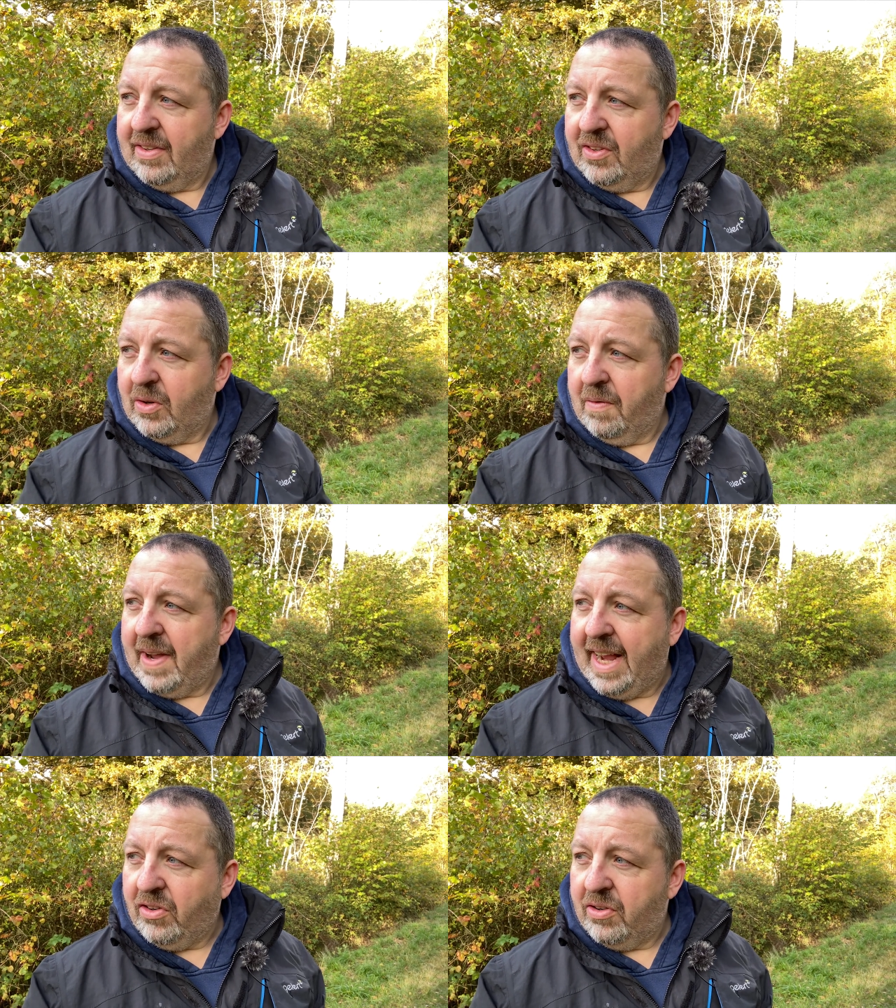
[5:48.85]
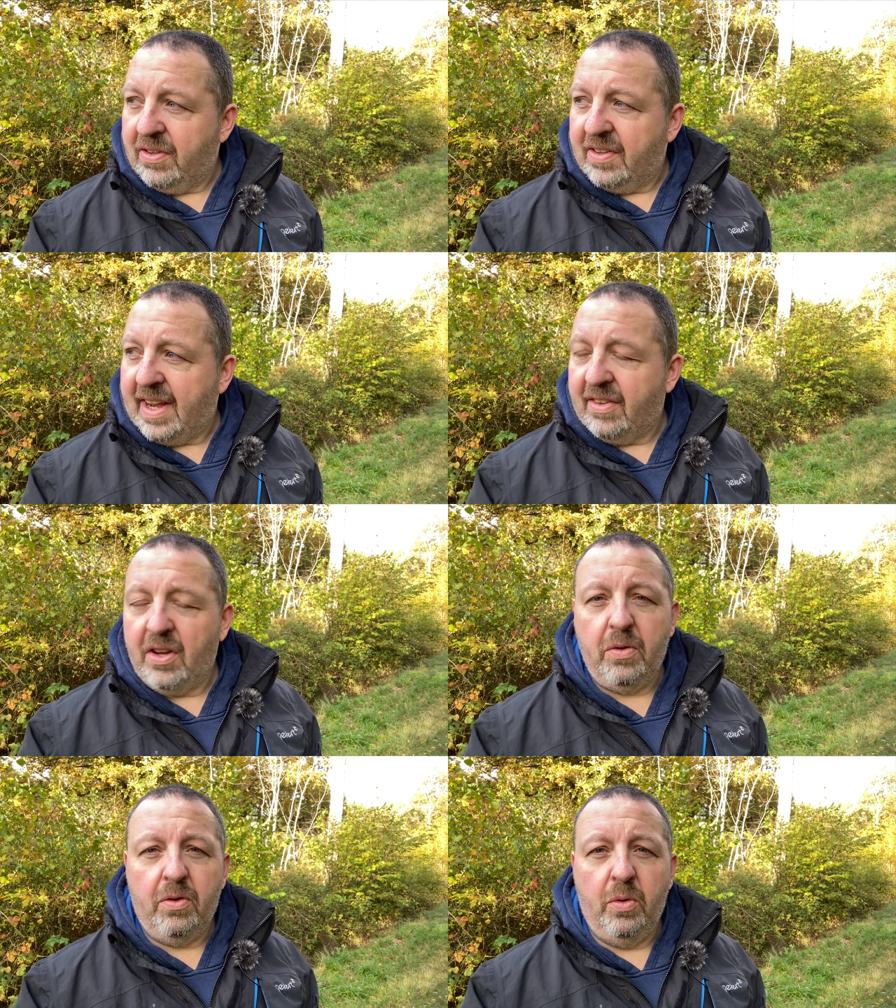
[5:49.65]
sort of entrance to that
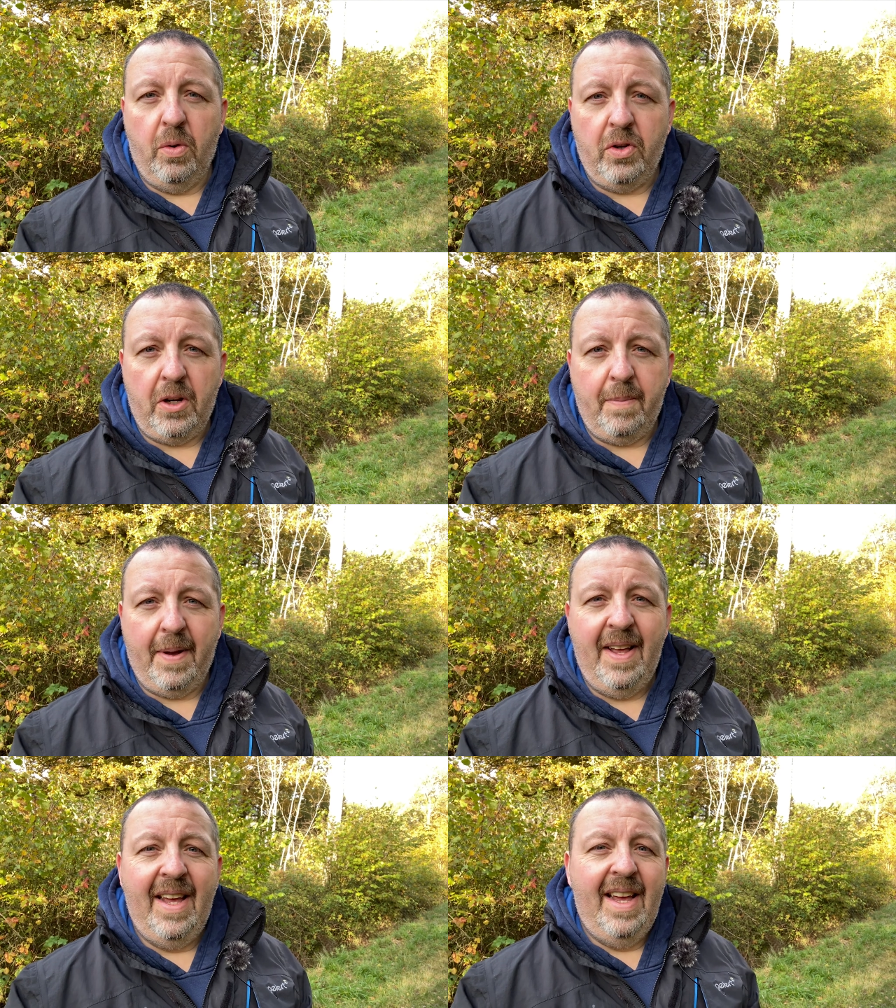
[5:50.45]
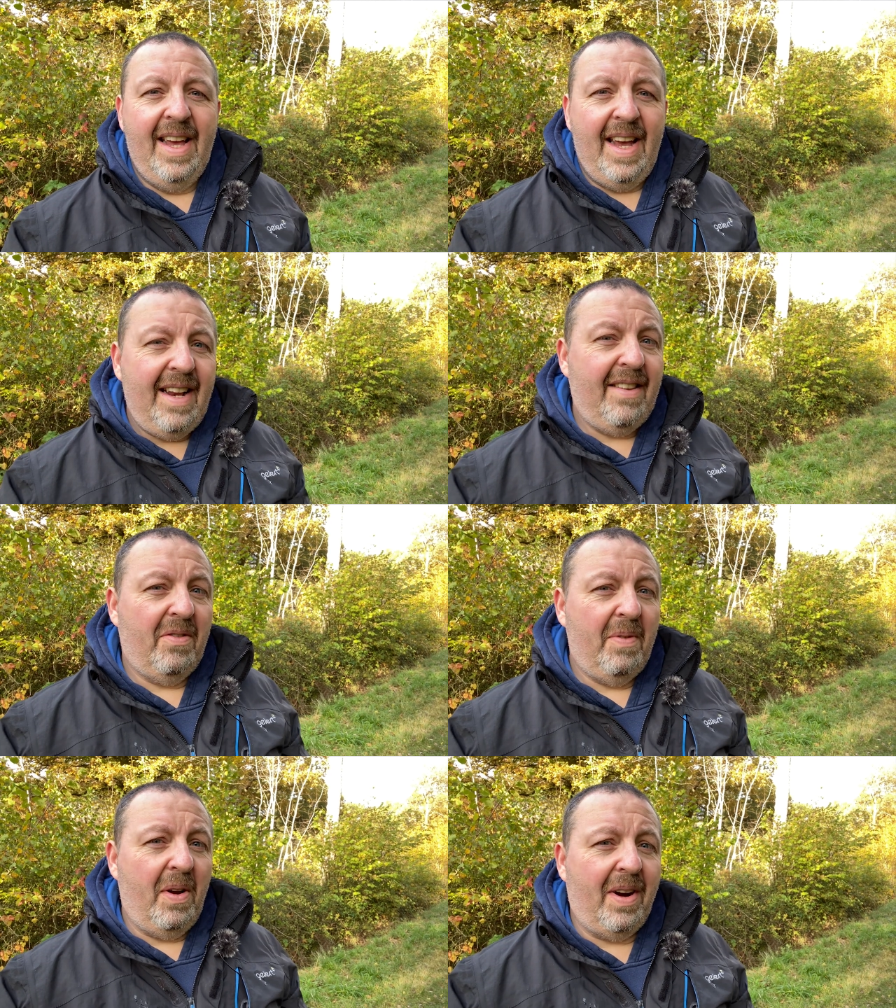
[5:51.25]
tunnel towards you but it's
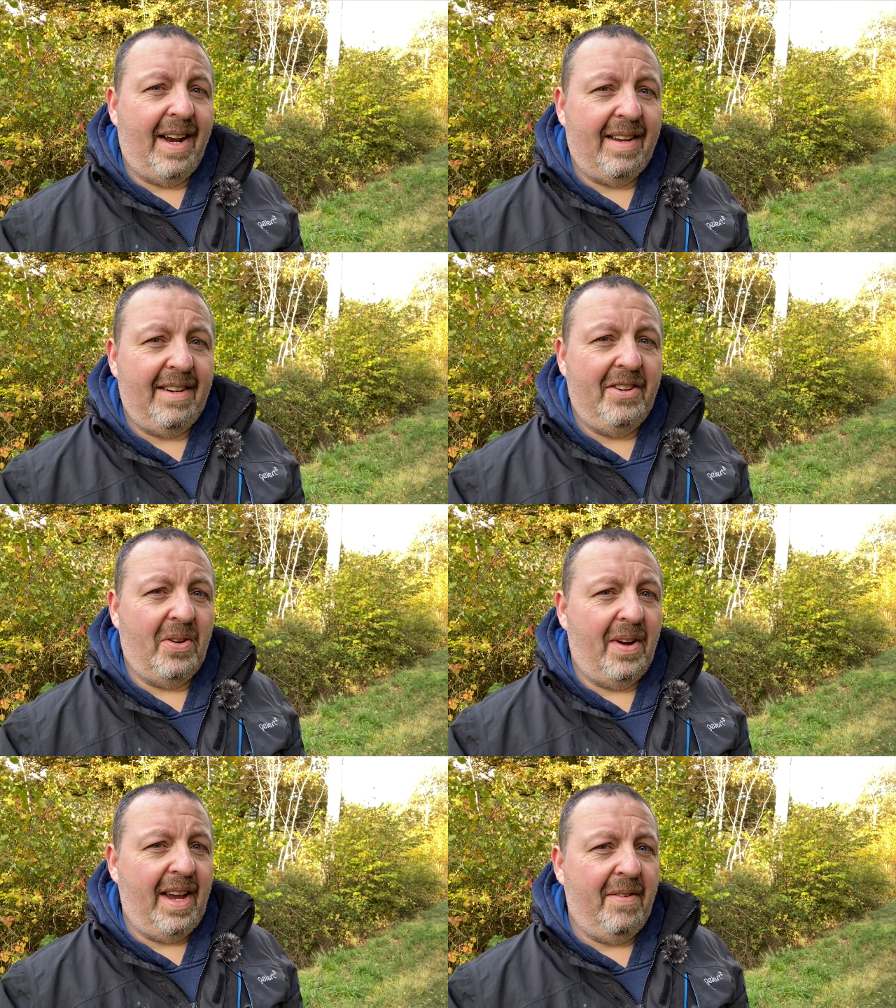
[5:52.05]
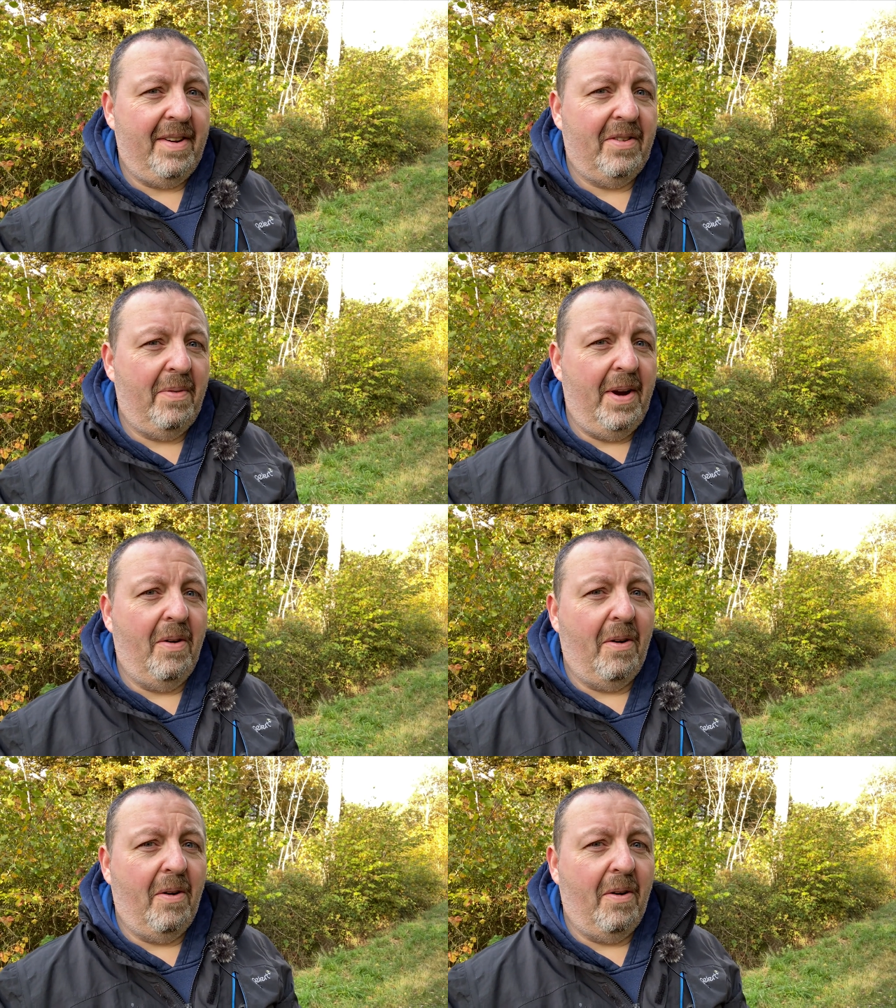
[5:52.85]
a real classic shot here it's a real